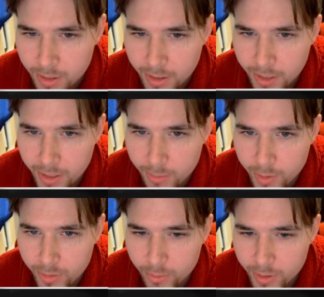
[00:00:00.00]
And
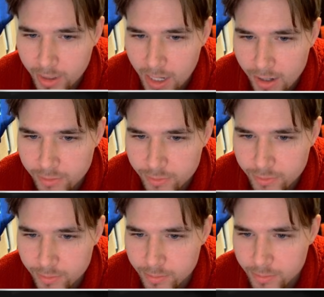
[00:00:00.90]
we have,
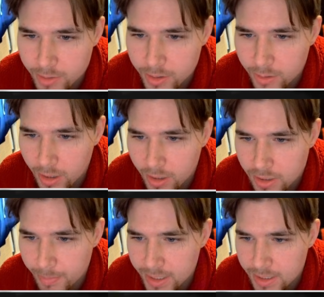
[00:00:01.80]
a lot of
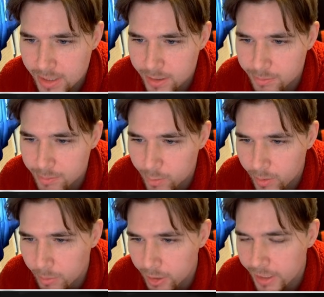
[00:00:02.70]
space now. We're
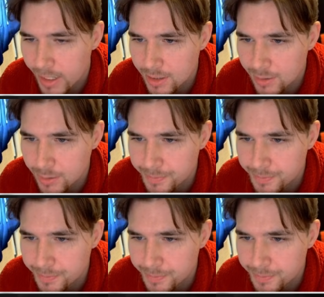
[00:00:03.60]
able to castle.